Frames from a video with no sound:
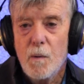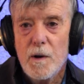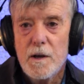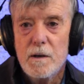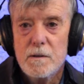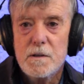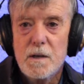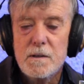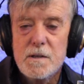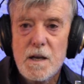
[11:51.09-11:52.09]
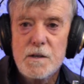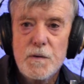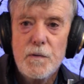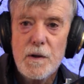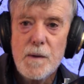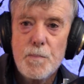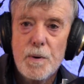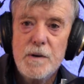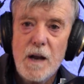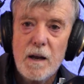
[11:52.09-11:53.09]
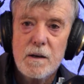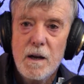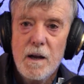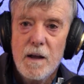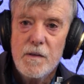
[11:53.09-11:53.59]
we can successfully predict